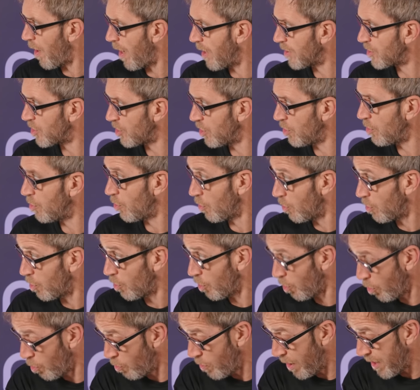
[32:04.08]
how to do
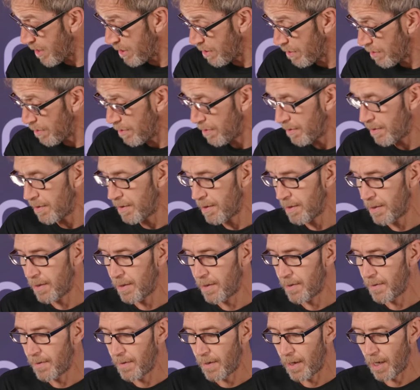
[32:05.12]
cooling.
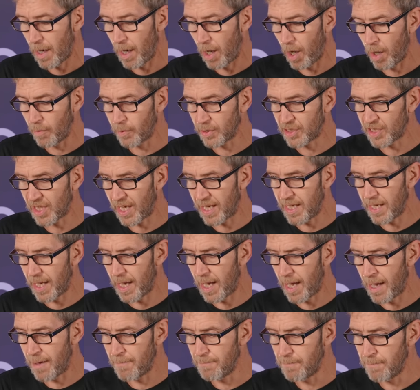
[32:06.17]
I would say
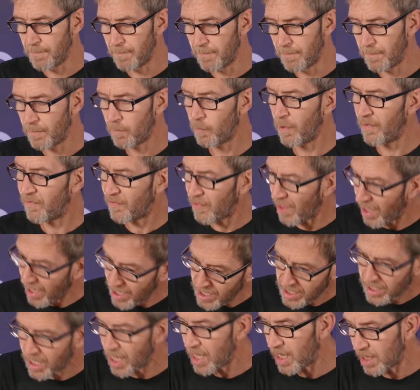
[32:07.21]
um, with the
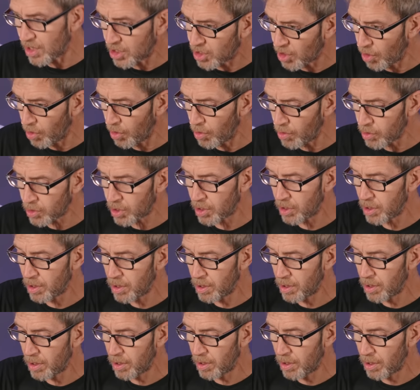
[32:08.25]
Heat Geek Assured
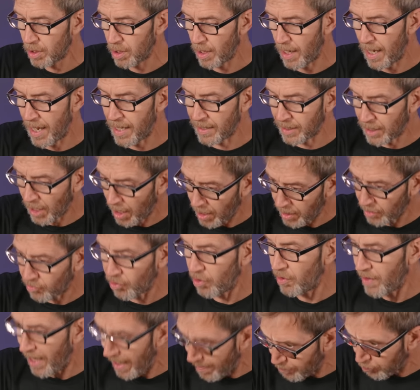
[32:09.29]
and going
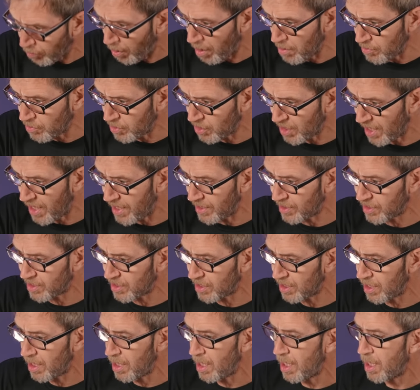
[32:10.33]
through that
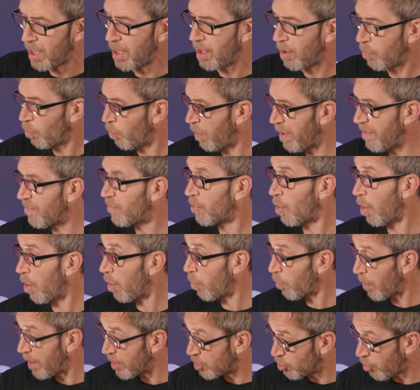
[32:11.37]
process we've got
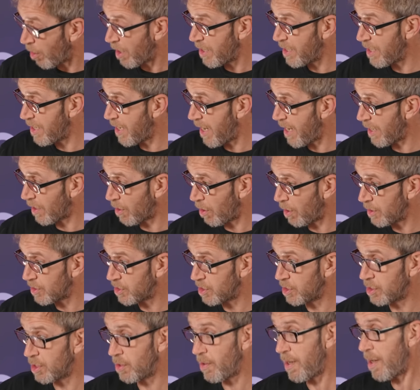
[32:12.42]
we're training our guys
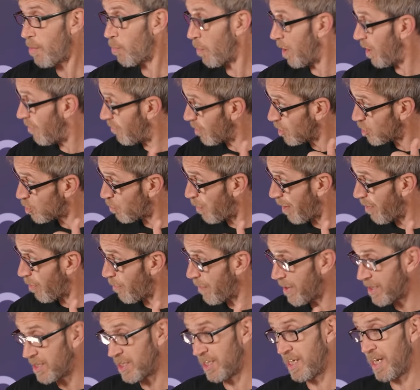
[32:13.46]
to do it we're
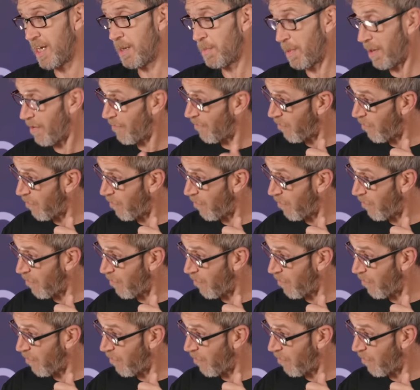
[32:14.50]
experimenting here we're